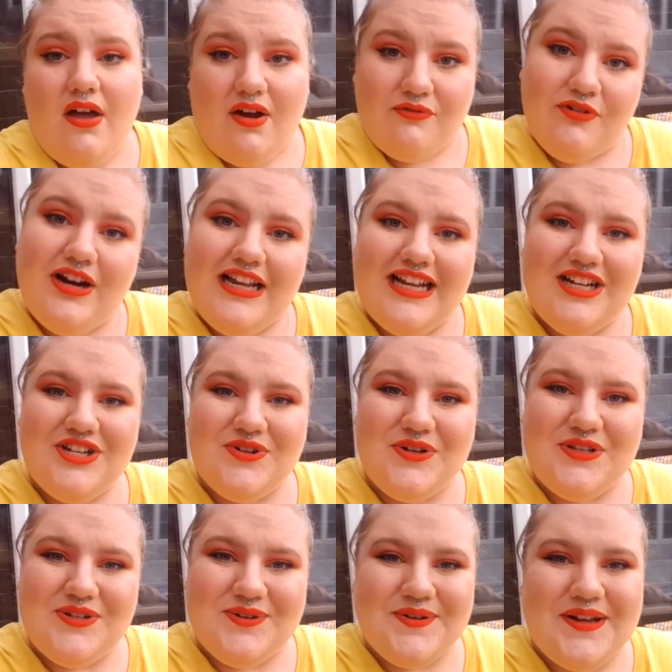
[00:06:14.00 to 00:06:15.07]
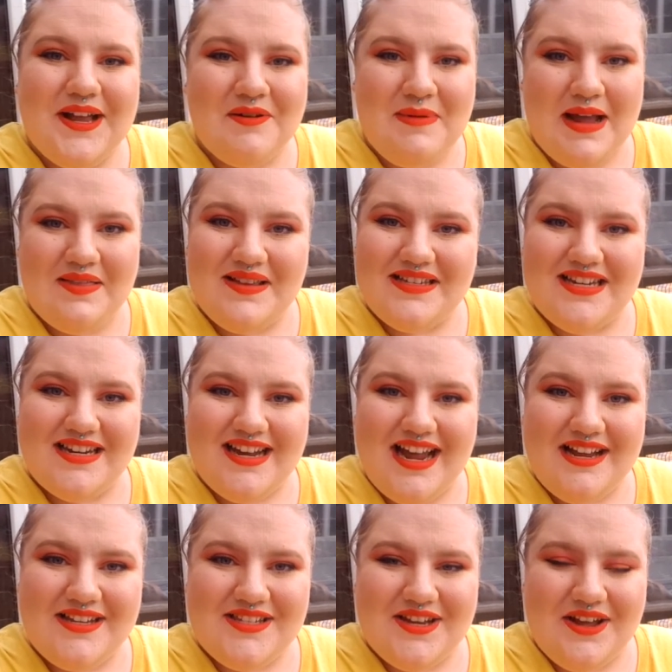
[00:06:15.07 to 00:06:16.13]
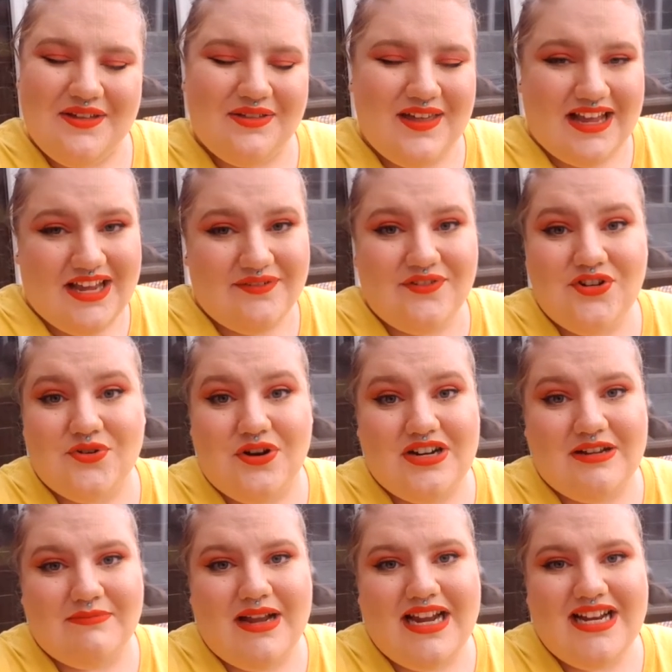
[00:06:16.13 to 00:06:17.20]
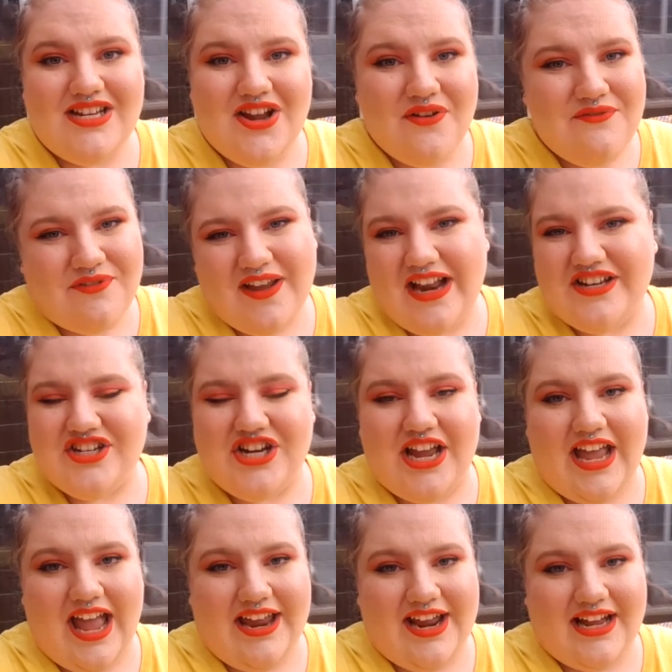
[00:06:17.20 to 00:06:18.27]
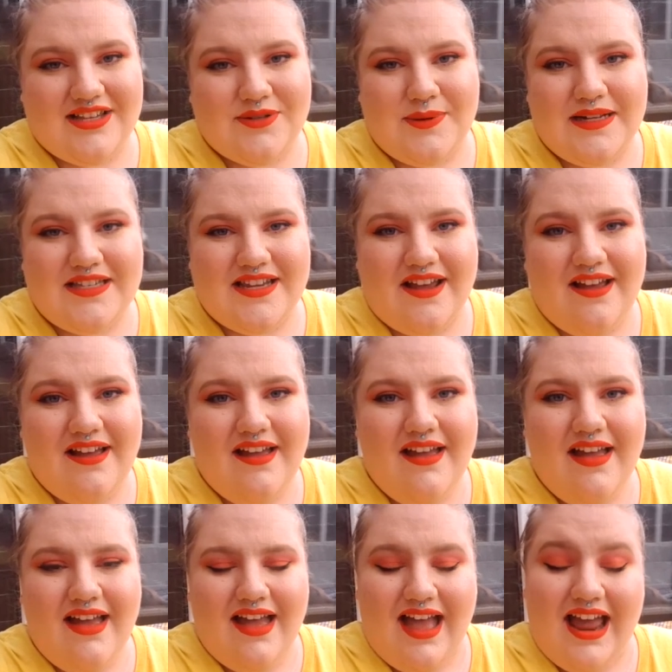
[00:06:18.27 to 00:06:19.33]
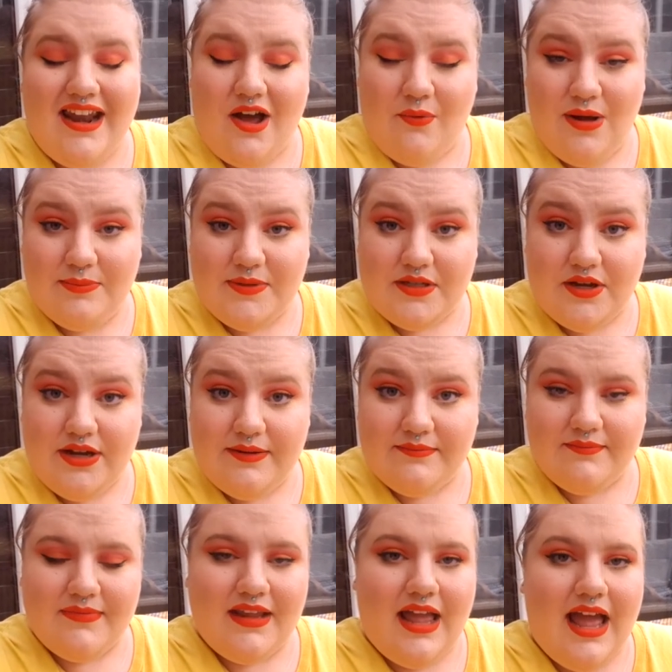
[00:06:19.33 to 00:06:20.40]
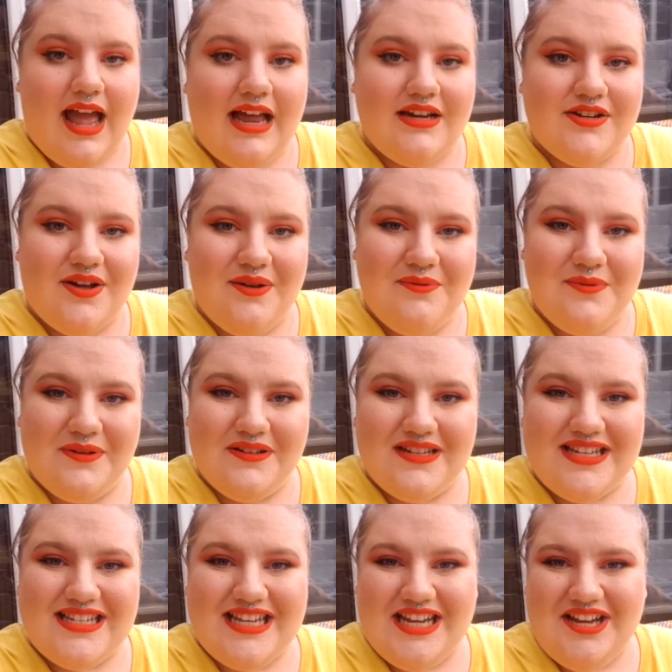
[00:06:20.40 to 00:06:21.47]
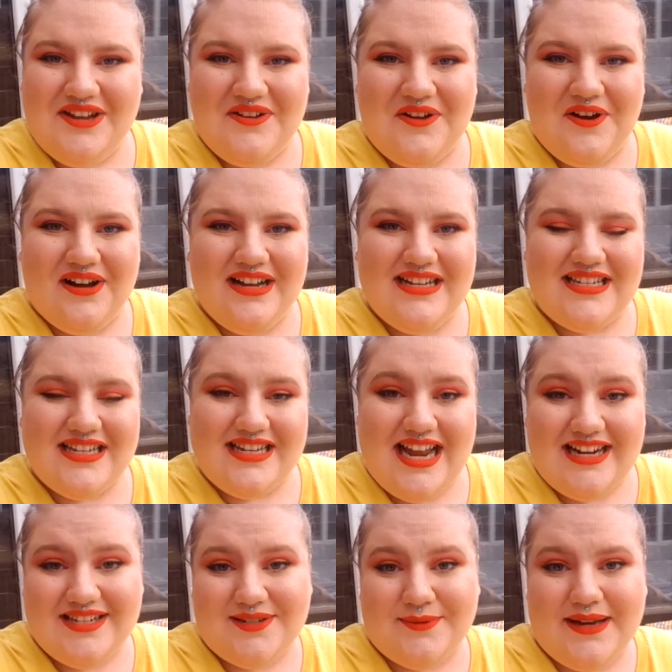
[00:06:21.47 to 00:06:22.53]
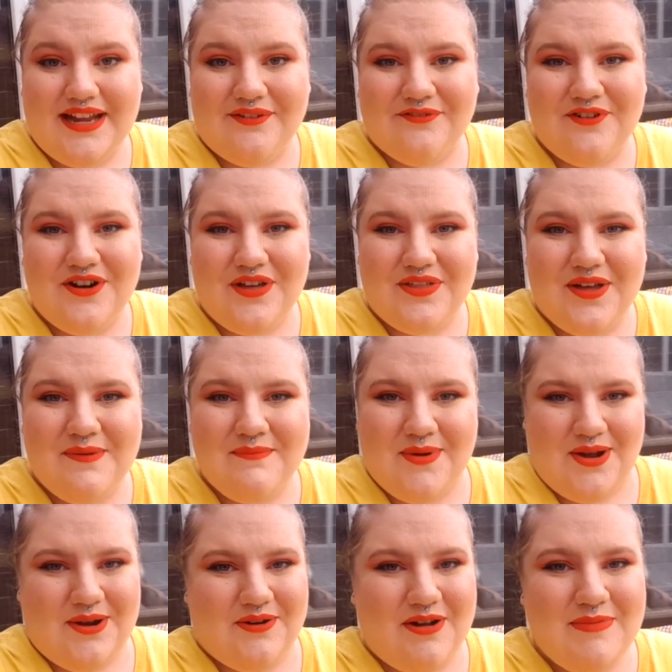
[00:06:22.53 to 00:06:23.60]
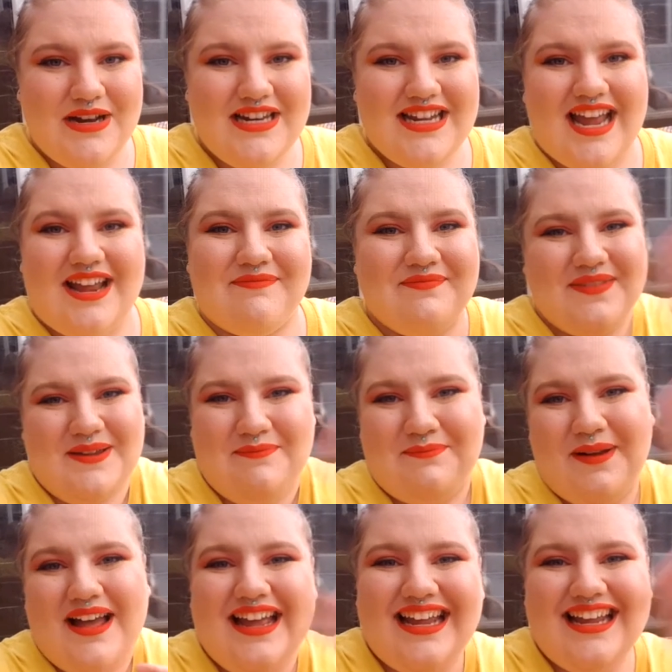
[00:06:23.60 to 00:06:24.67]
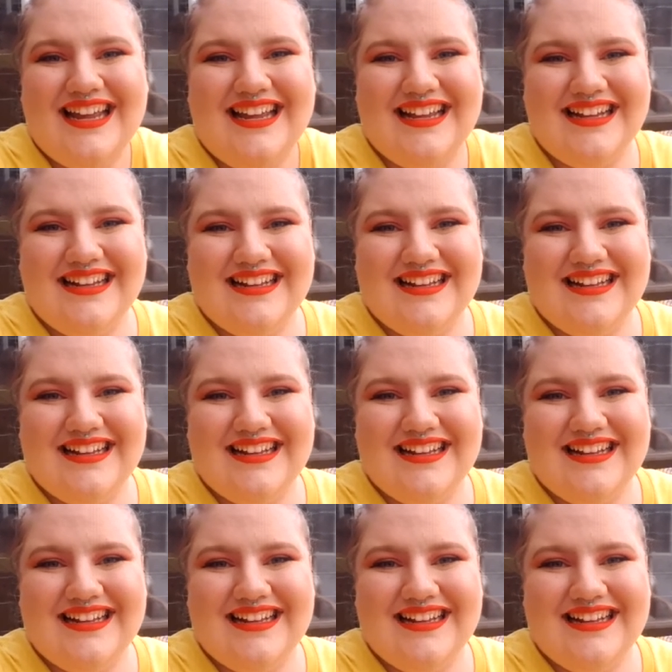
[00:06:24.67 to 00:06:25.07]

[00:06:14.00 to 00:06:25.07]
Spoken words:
I've really enjoyed talking about this today, so thank you for joining me. Don't forget to check out our Twitter and our website, and I will see you guys next week for another Micro Monday. Bye!